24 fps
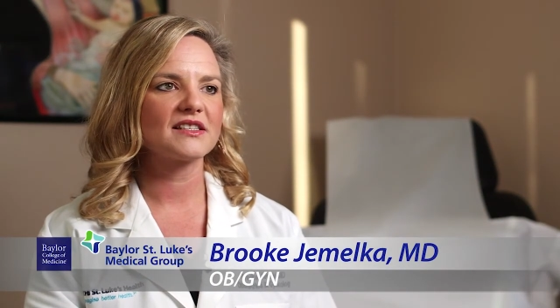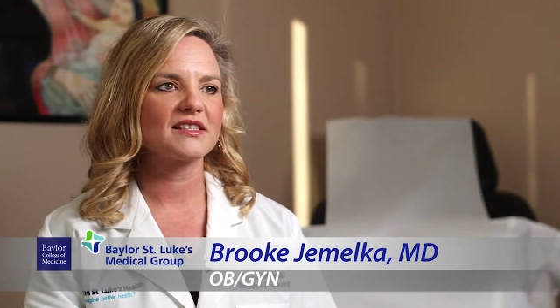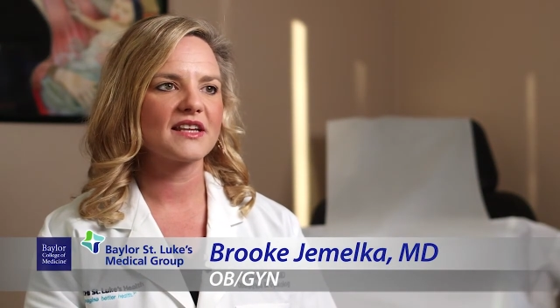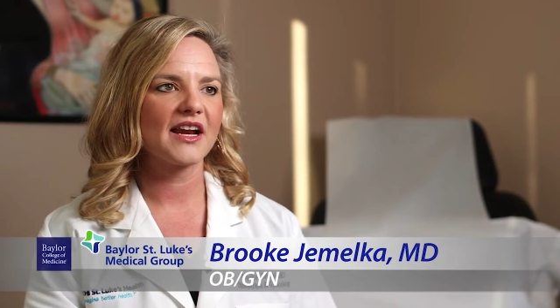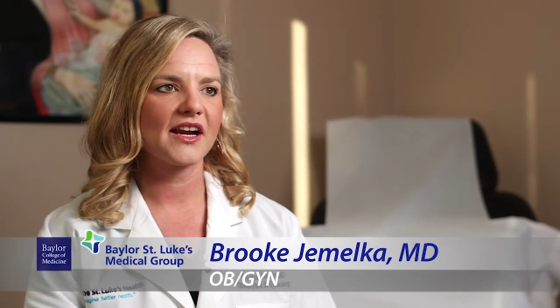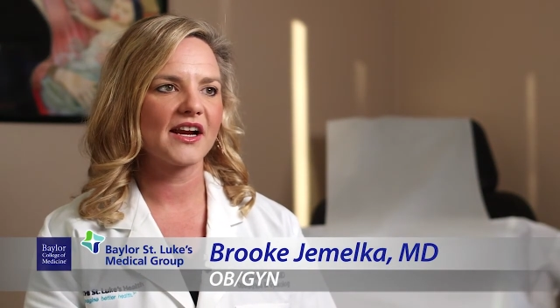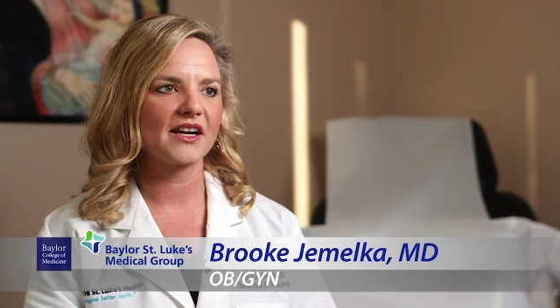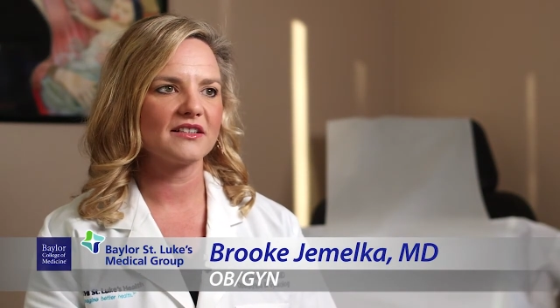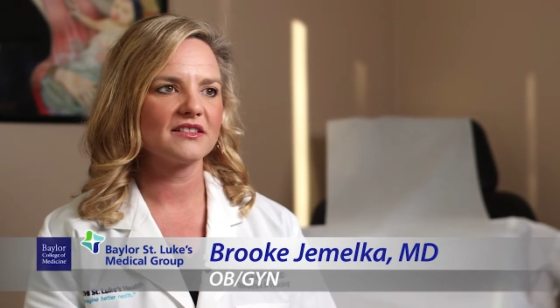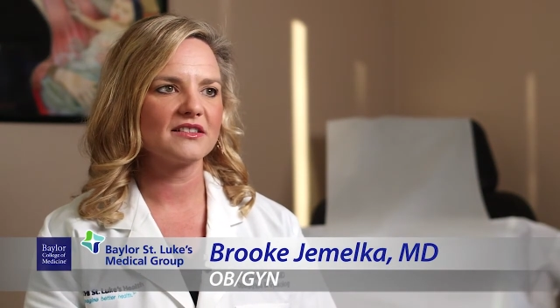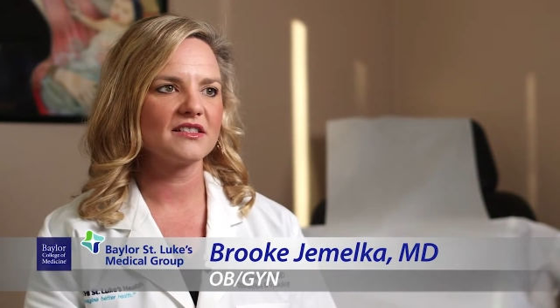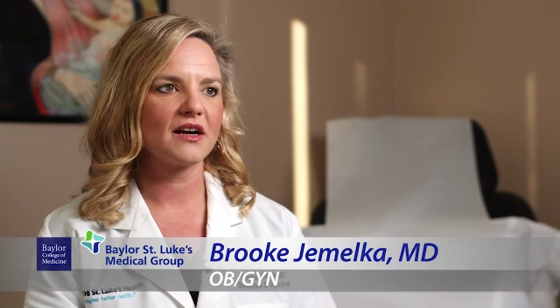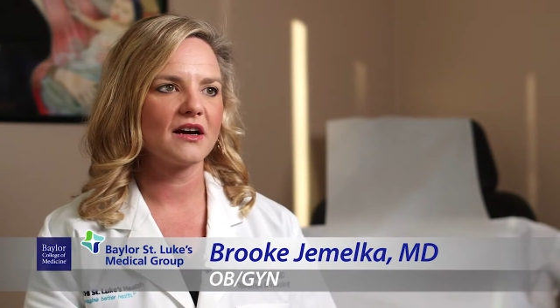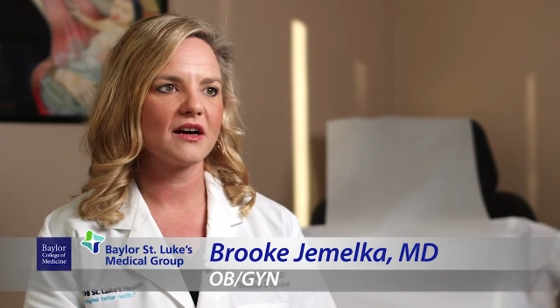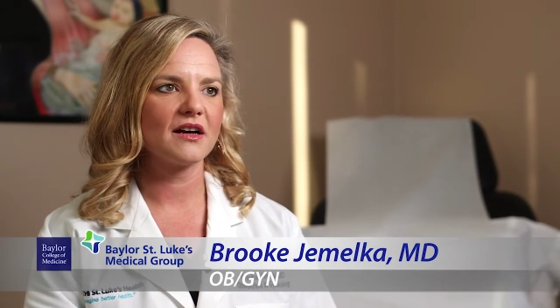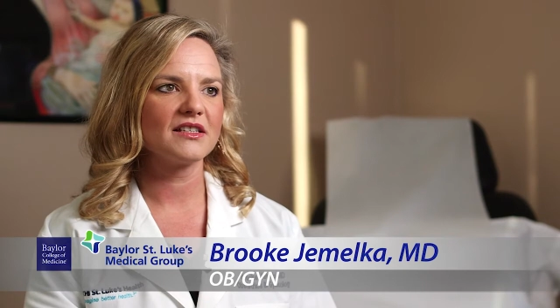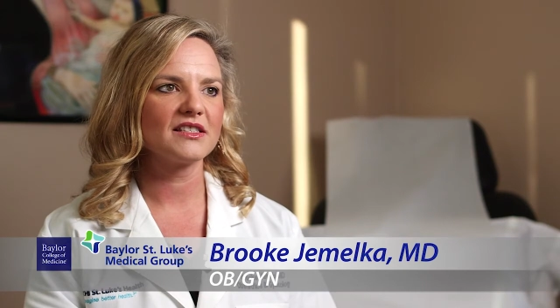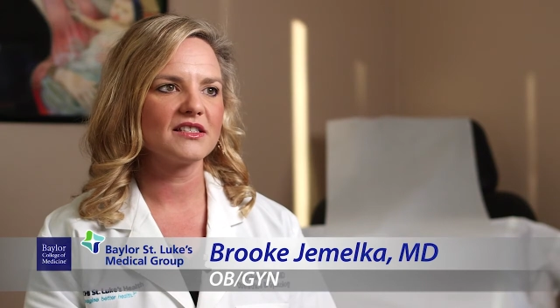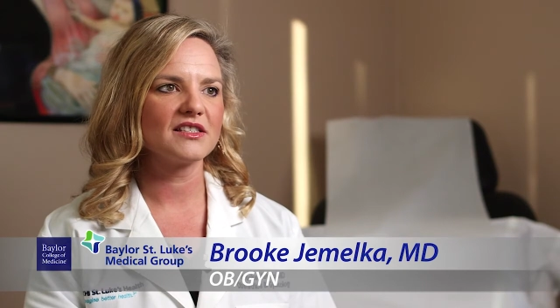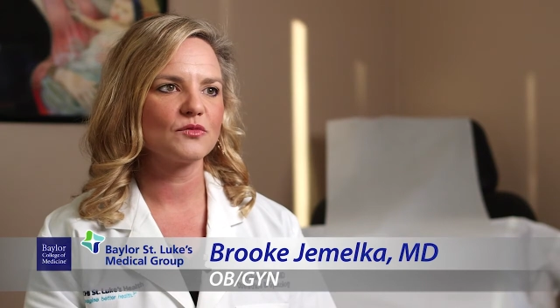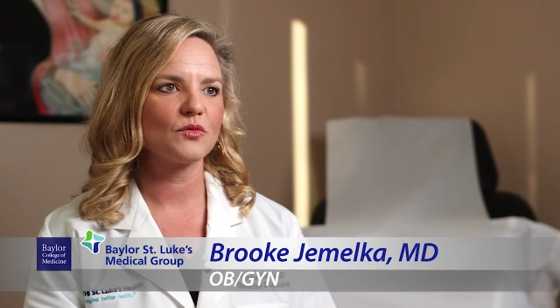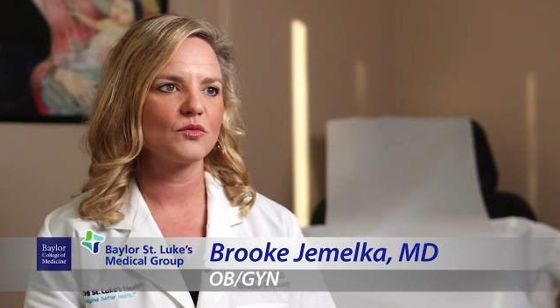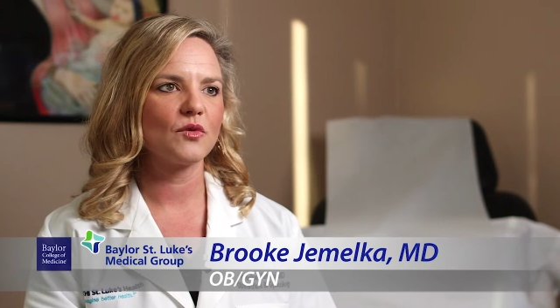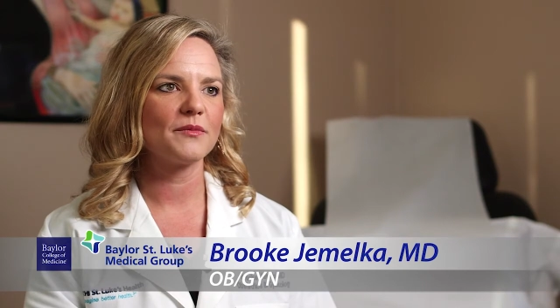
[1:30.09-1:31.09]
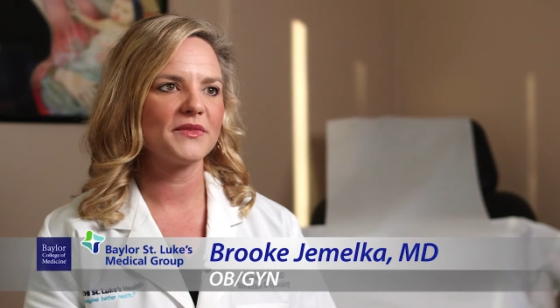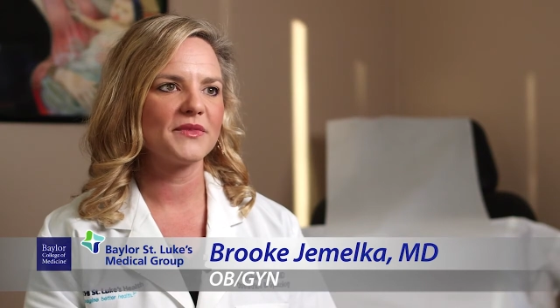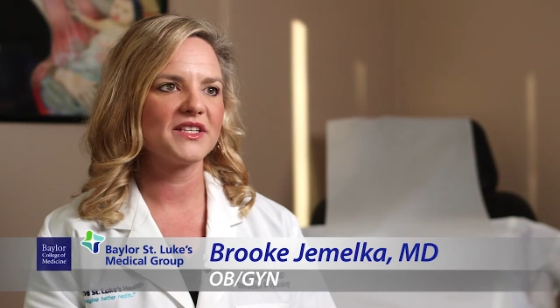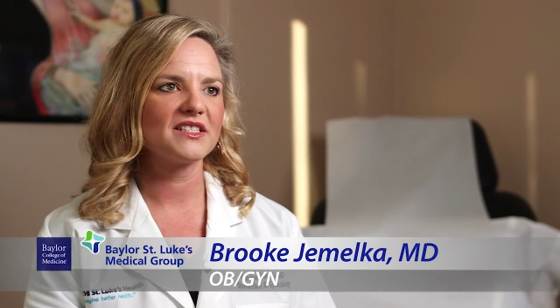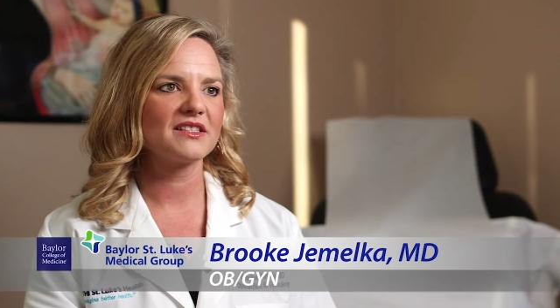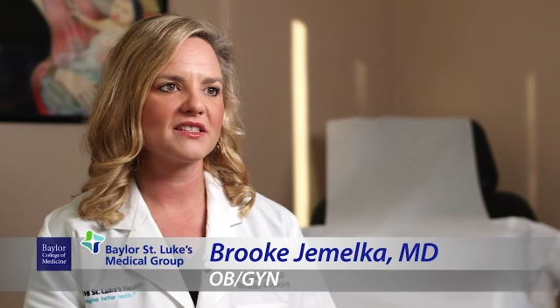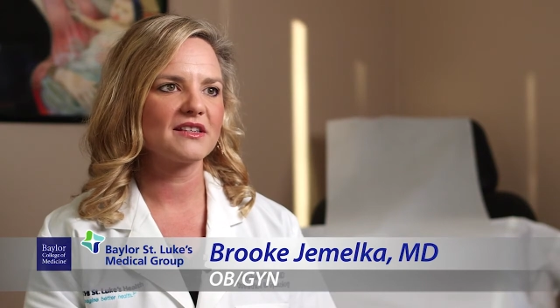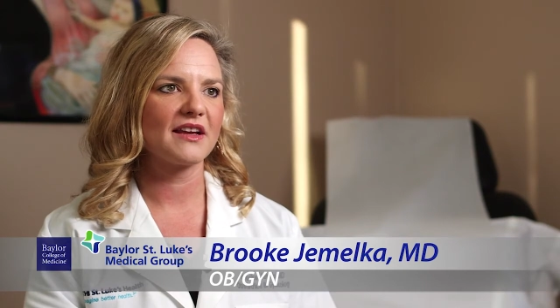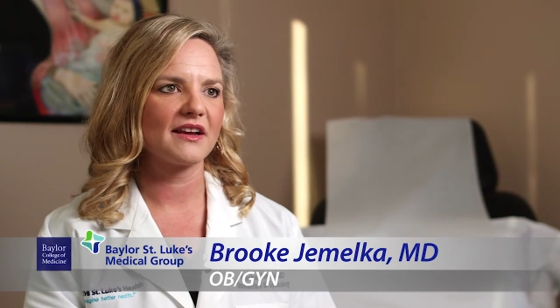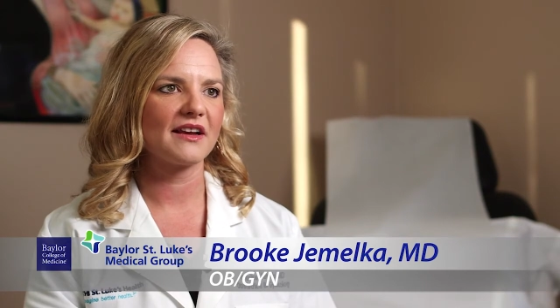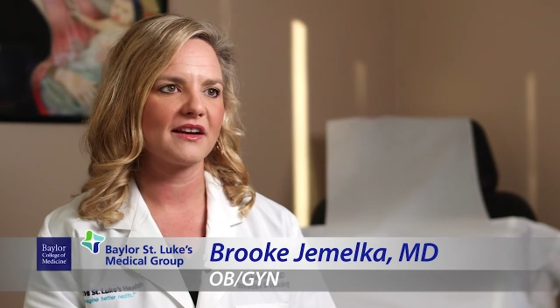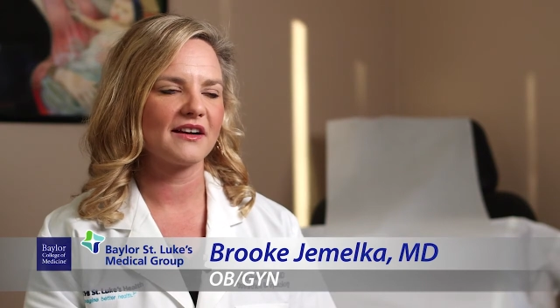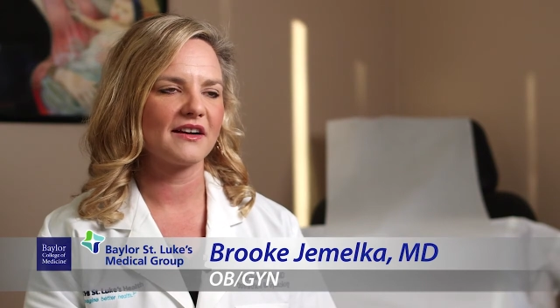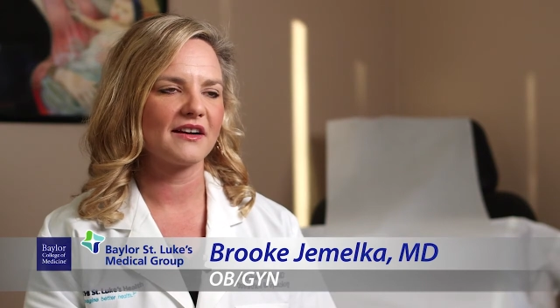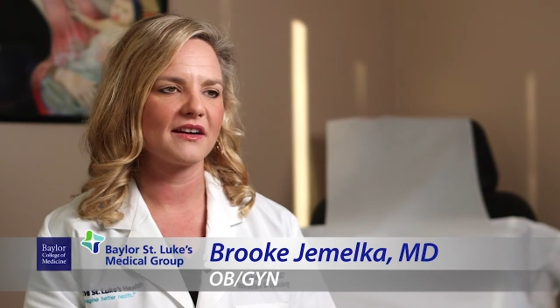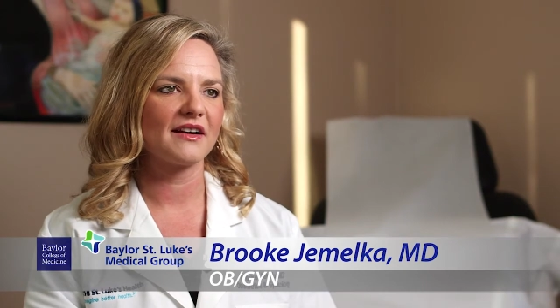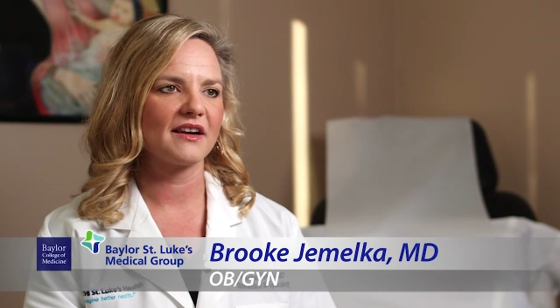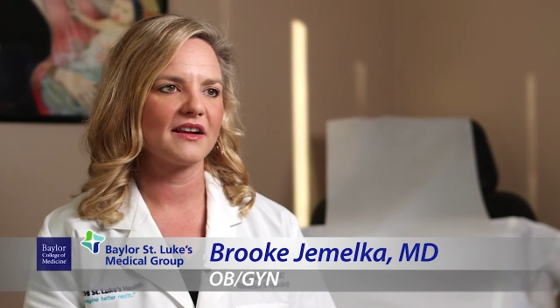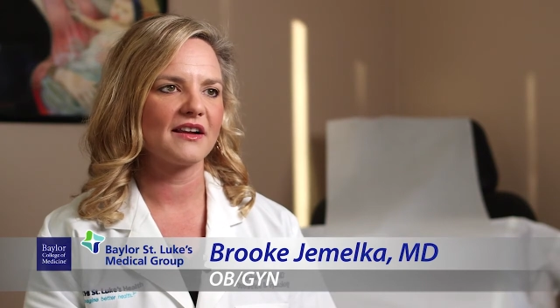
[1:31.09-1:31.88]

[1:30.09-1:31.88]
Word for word: Caritas Women's Care